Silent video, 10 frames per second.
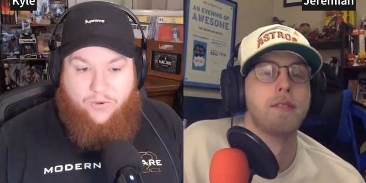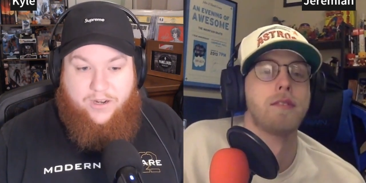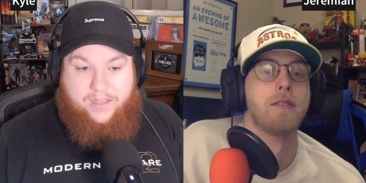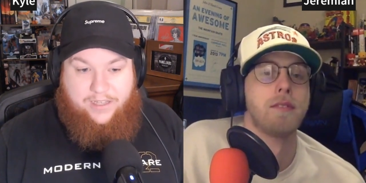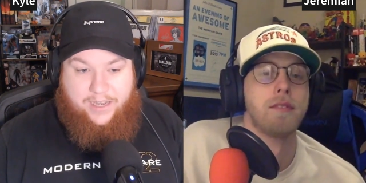
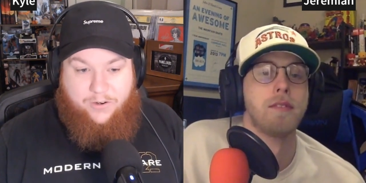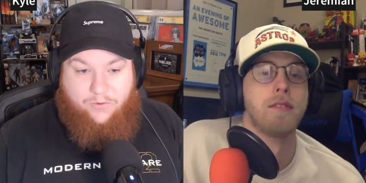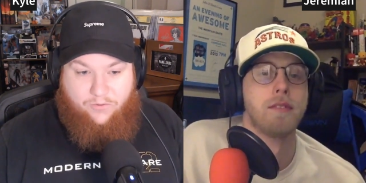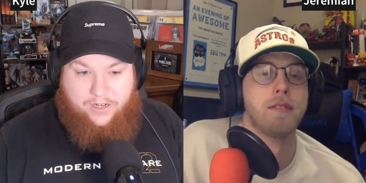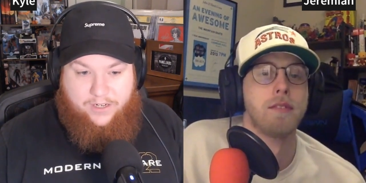Speaker 1: really like
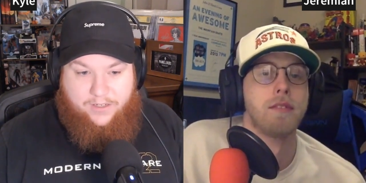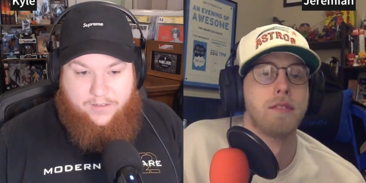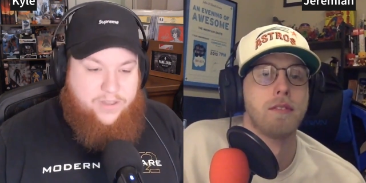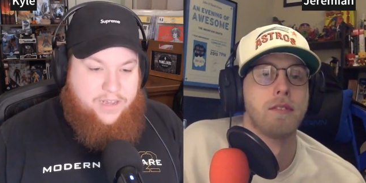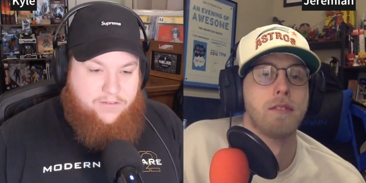gritty,
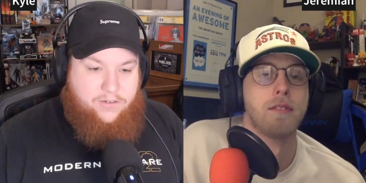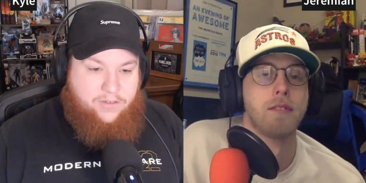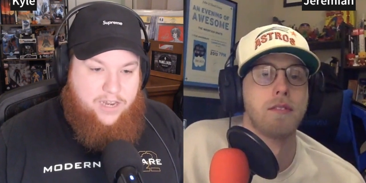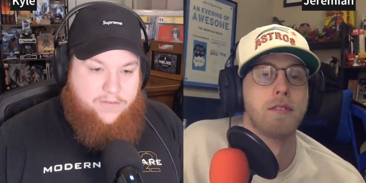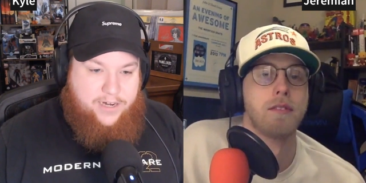or they have to
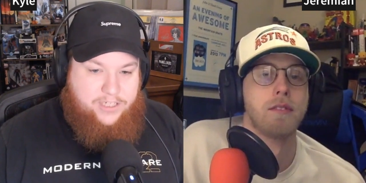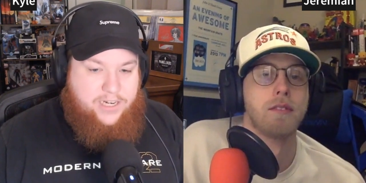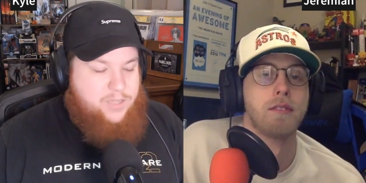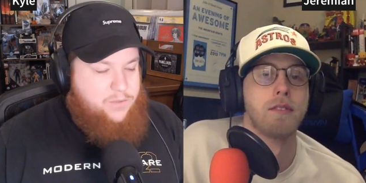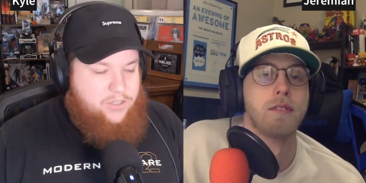do live
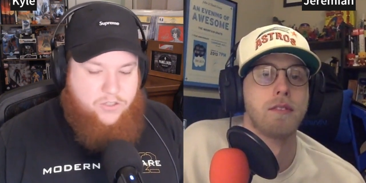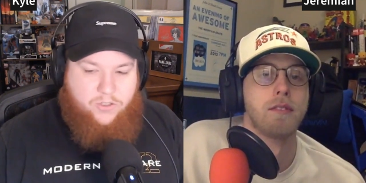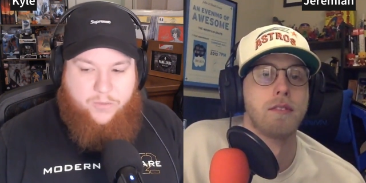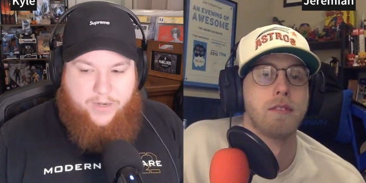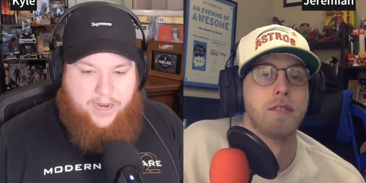action, it has to be
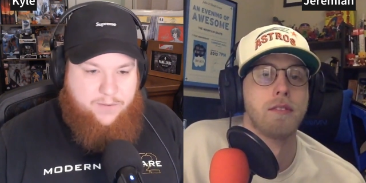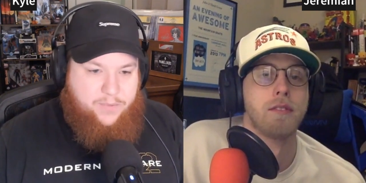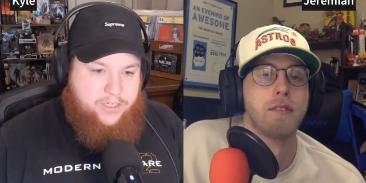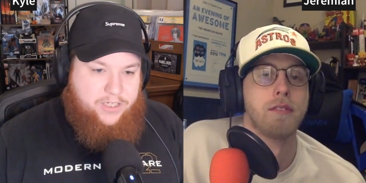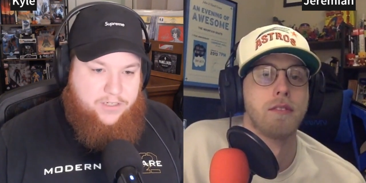super
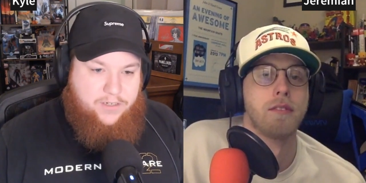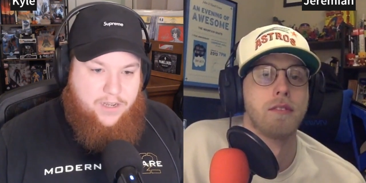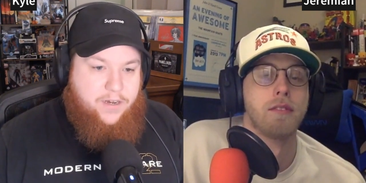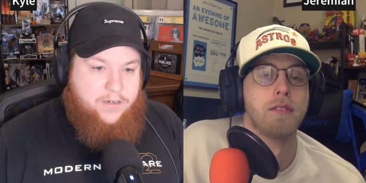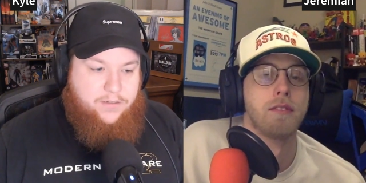high budget
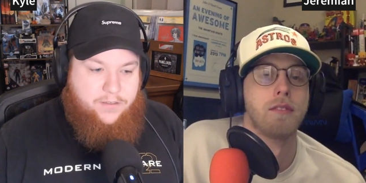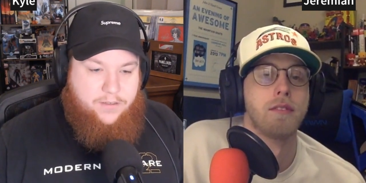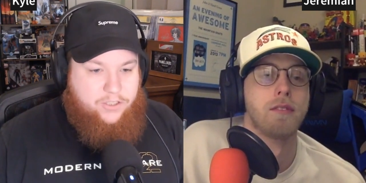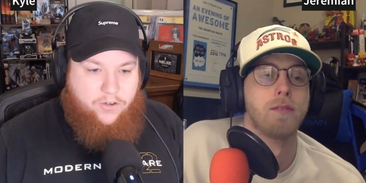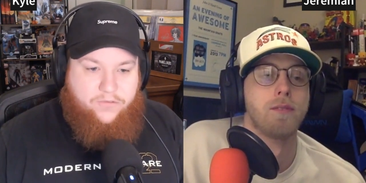and
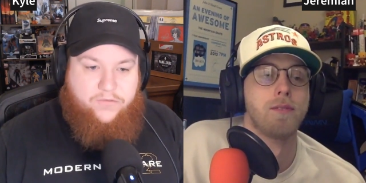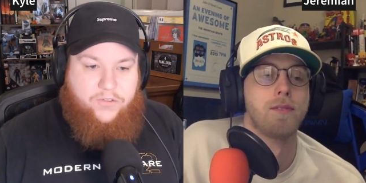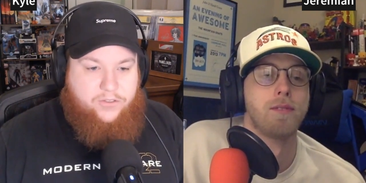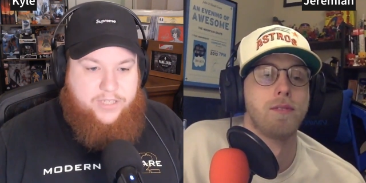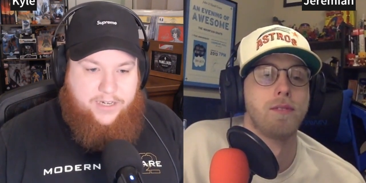just go
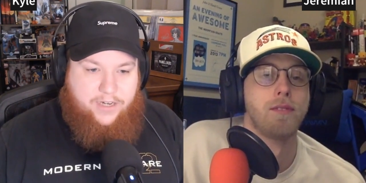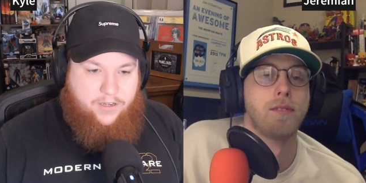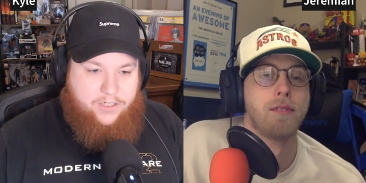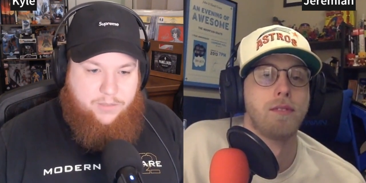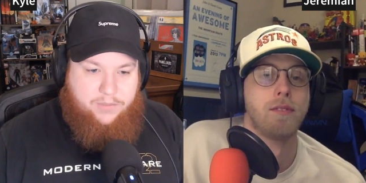full
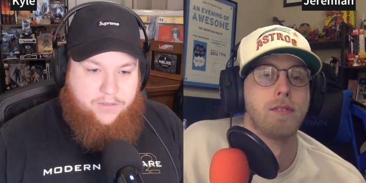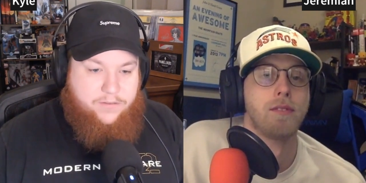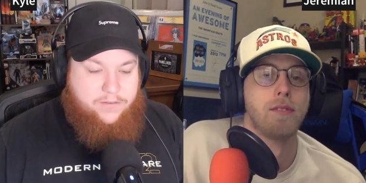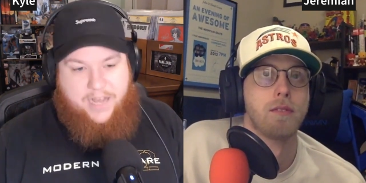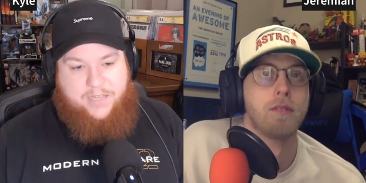technology
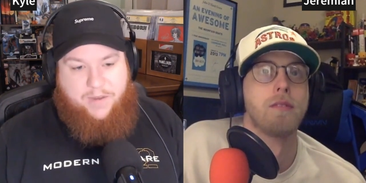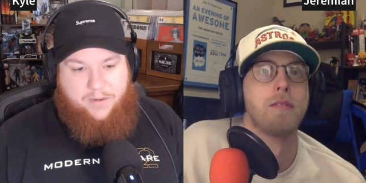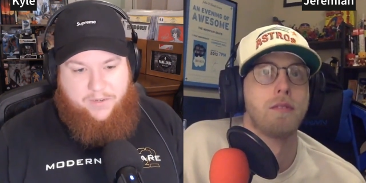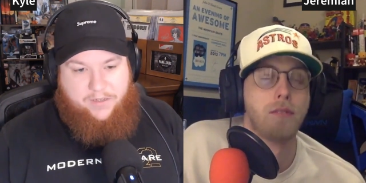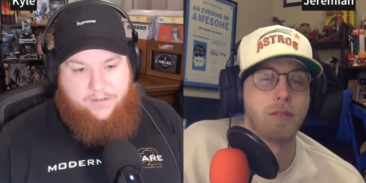blown.
Speaker 2: That's
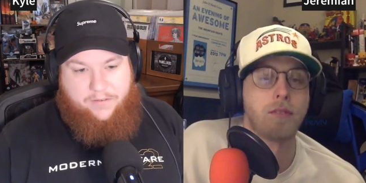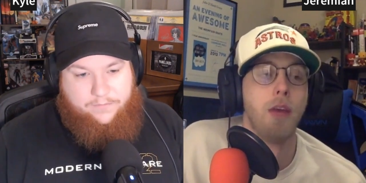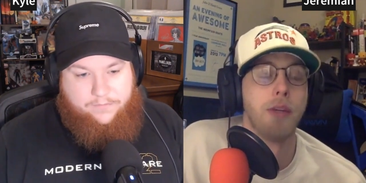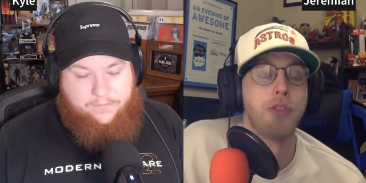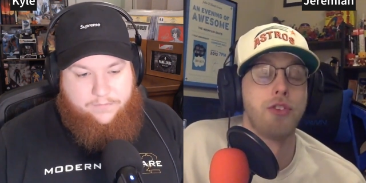my opinion. It'll
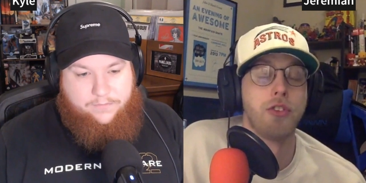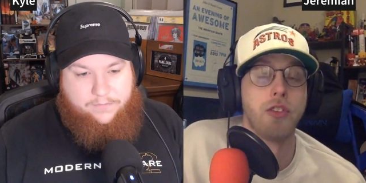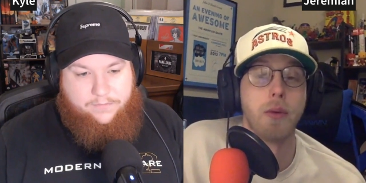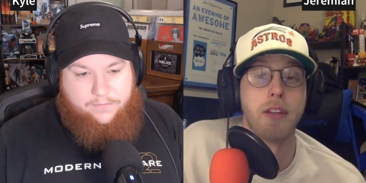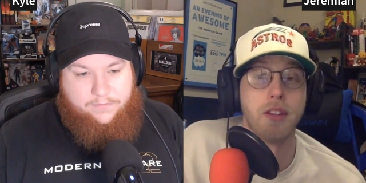be interesting to
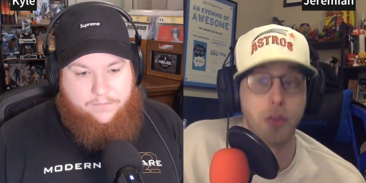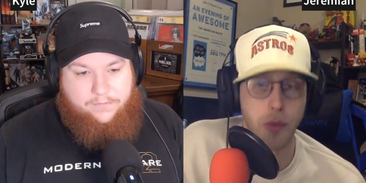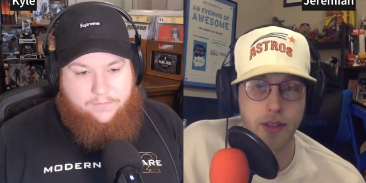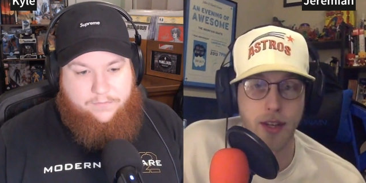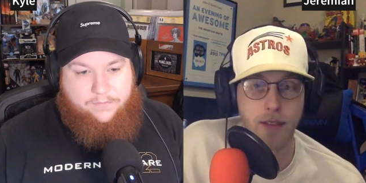see what they do
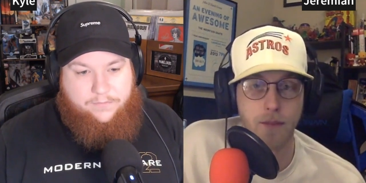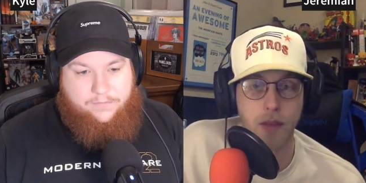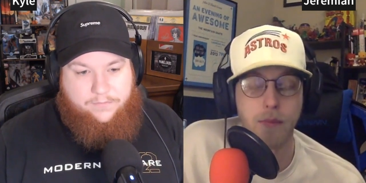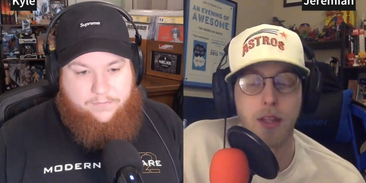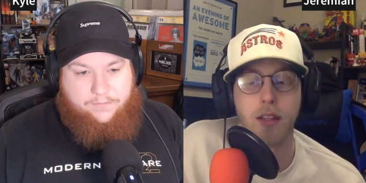with that.
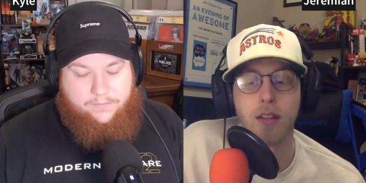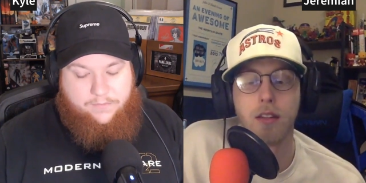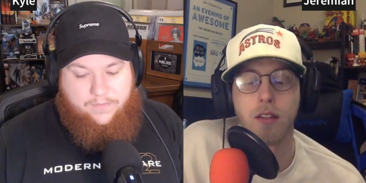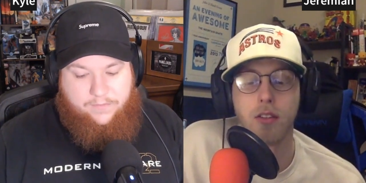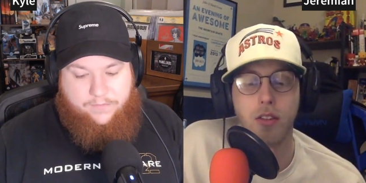I
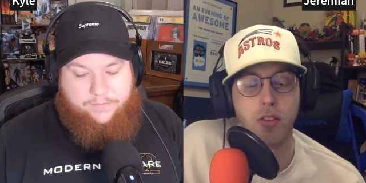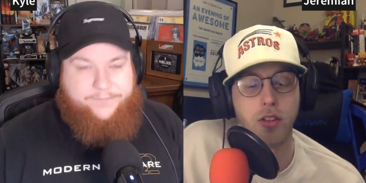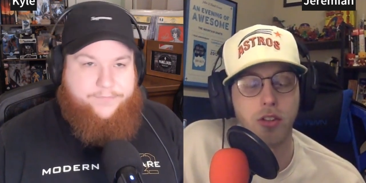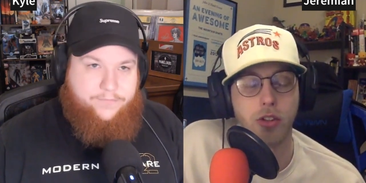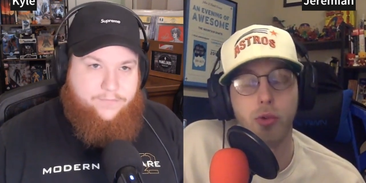mean,
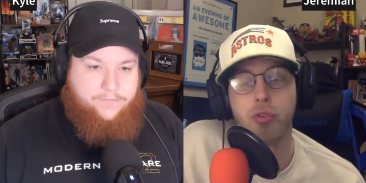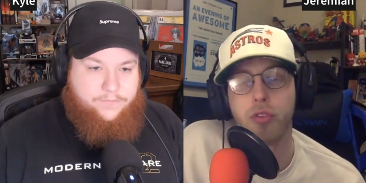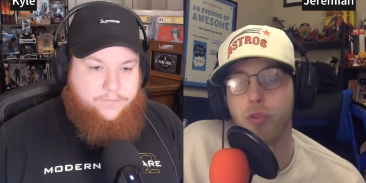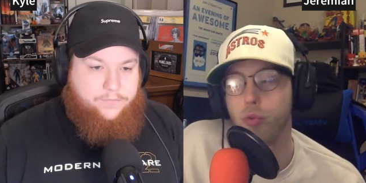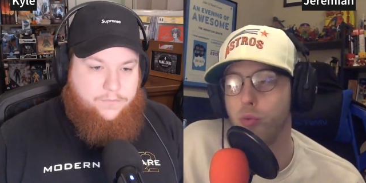DC
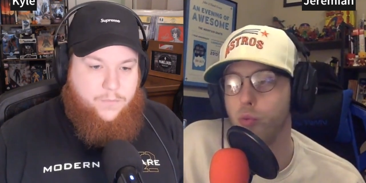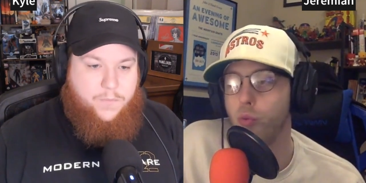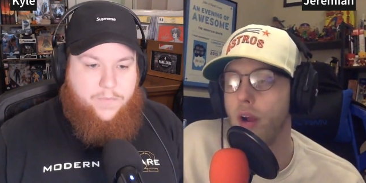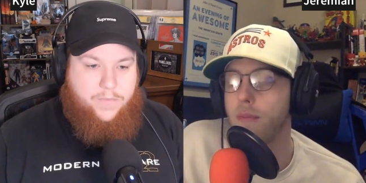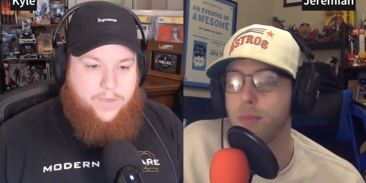used mm-hmm. to
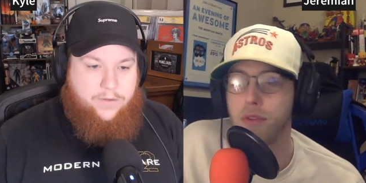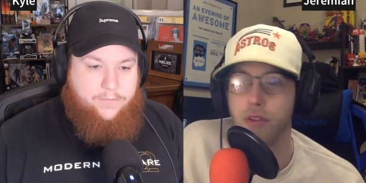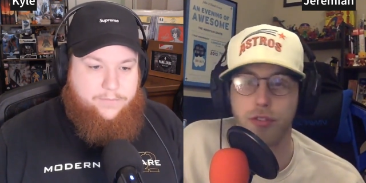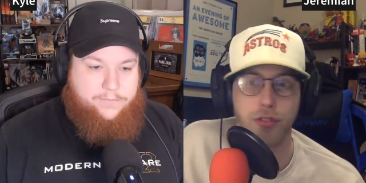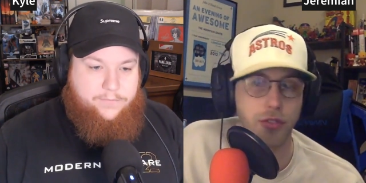wipe the
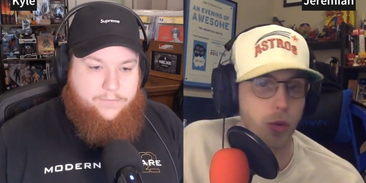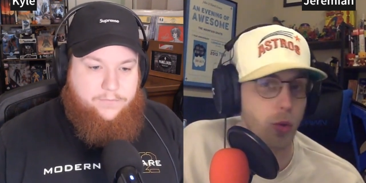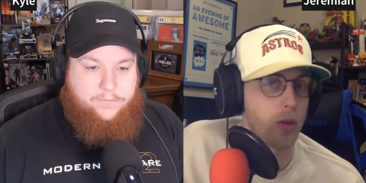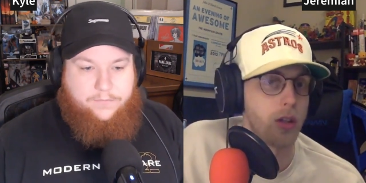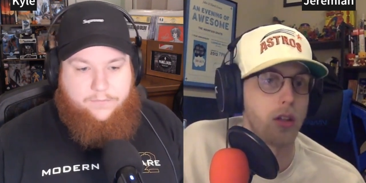
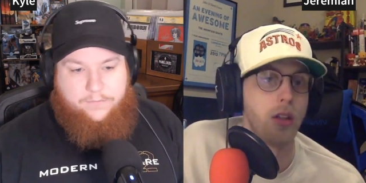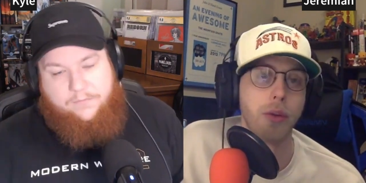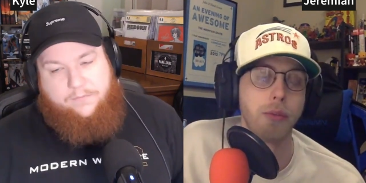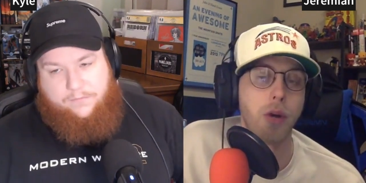floor with